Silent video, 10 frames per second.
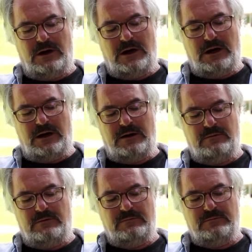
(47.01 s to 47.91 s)

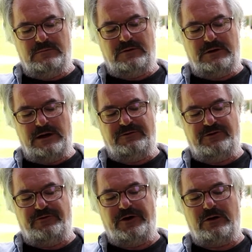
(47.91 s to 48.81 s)
kind of
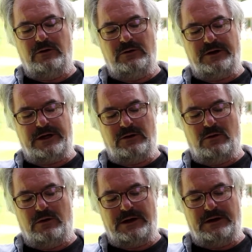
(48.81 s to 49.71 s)
spherical looking
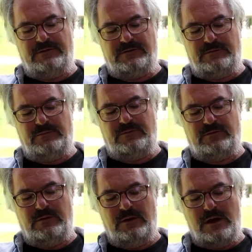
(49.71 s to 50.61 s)

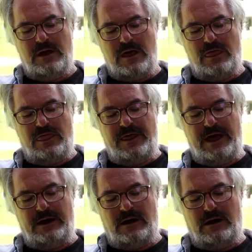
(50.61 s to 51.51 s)
organisms
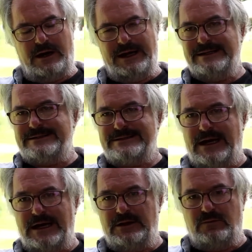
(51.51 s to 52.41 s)
that are
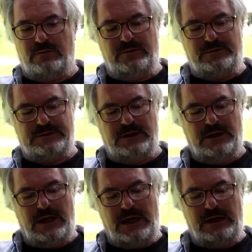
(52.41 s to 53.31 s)
inside the root.
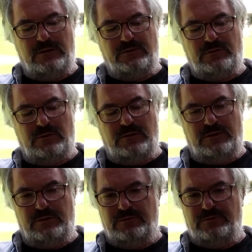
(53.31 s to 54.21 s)
And
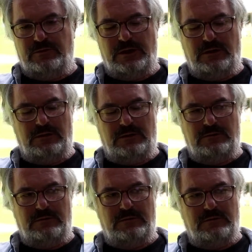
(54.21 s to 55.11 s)
those
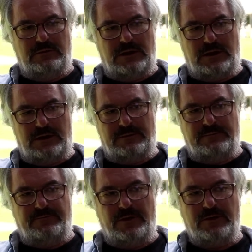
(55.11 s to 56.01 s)
little
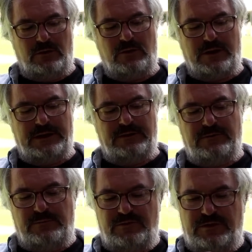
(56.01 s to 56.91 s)
fungal
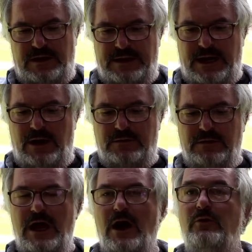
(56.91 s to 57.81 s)
organisms send out
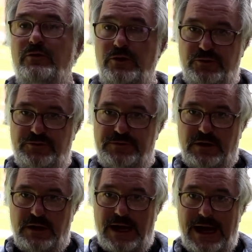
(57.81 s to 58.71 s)
a root
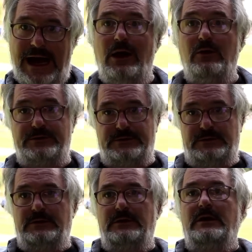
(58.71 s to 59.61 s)
out
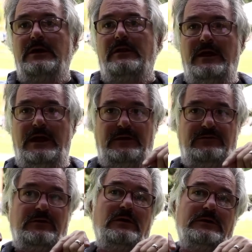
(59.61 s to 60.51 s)
that
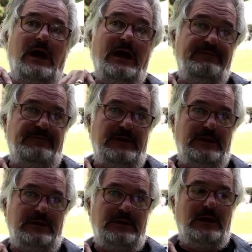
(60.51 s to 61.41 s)
is called a
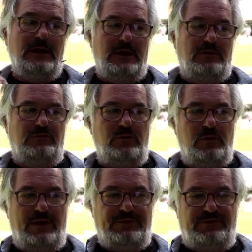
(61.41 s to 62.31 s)
hyphae. So
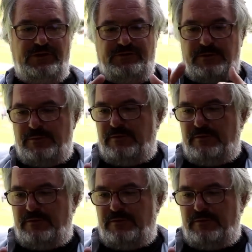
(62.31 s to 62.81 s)
you have this system